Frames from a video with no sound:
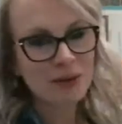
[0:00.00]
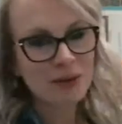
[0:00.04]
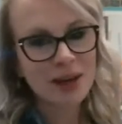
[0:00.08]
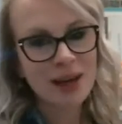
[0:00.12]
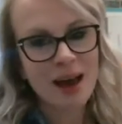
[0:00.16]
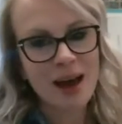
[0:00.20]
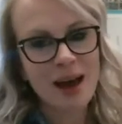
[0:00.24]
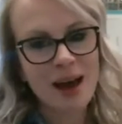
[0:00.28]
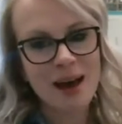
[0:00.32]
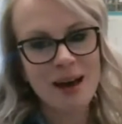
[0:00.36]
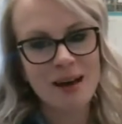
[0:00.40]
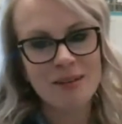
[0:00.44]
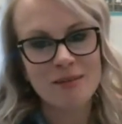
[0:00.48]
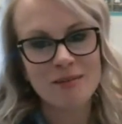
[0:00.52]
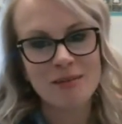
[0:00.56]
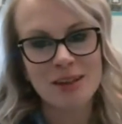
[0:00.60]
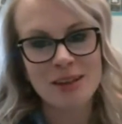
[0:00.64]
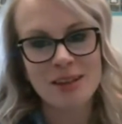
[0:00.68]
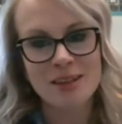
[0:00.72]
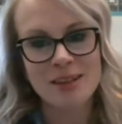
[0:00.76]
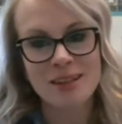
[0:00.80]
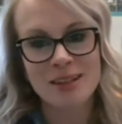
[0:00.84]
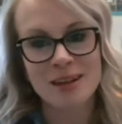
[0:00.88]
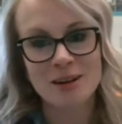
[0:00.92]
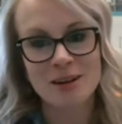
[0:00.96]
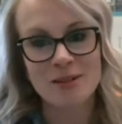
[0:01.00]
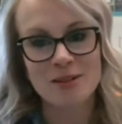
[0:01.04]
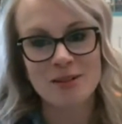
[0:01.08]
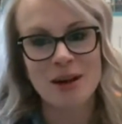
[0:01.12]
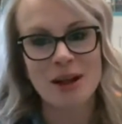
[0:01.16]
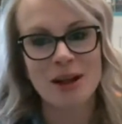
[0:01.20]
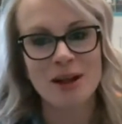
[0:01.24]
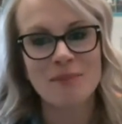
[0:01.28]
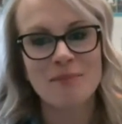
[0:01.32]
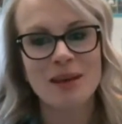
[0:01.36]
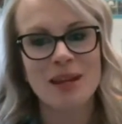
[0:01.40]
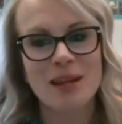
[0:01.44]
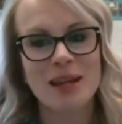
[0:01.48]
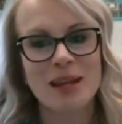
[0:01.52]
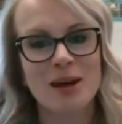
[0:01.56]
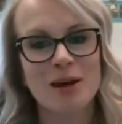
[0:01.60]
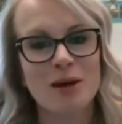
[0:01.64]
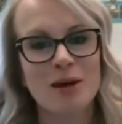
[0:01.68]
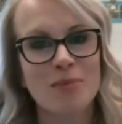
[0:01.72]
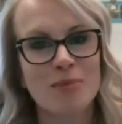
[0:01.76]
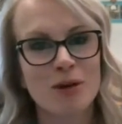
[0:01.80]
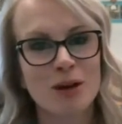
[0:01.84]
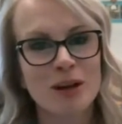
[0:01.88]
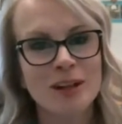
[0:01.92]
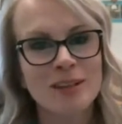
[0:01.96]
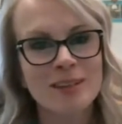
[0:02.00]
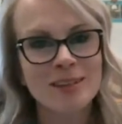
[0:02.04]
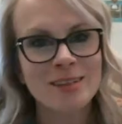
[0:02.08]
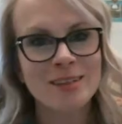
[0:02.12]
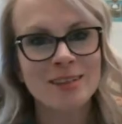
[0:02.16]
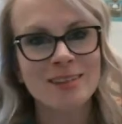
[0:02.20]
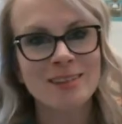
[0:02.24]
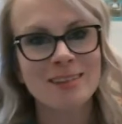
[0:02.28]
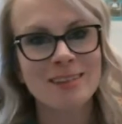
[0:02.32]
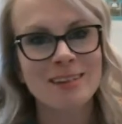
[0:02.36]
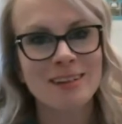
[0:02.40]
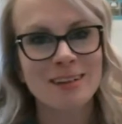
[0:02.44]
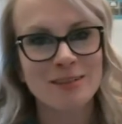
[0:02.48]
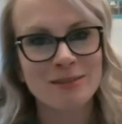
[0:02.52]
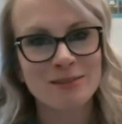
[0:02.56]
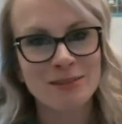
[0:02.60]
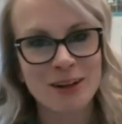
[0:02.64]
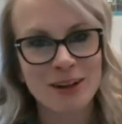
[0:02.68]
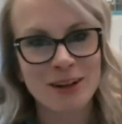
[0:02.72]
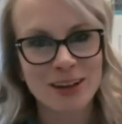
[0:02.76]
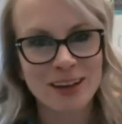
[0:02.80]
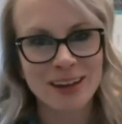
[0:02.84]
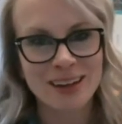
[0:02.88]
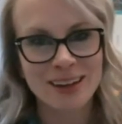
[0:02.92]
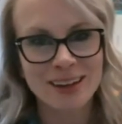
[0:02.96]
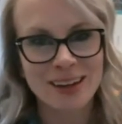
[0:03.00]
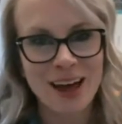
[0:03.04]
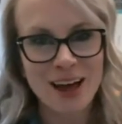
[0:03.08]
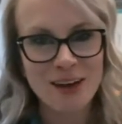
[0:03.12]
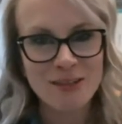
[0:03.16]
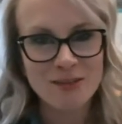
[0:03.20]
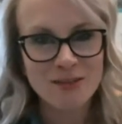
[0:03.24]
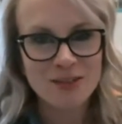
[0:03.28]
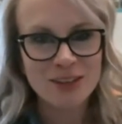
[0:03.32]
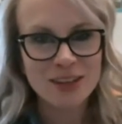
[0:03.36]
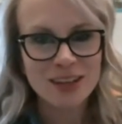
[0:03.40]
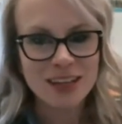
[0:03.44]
we have Cinderella meeting her prince and falling in love.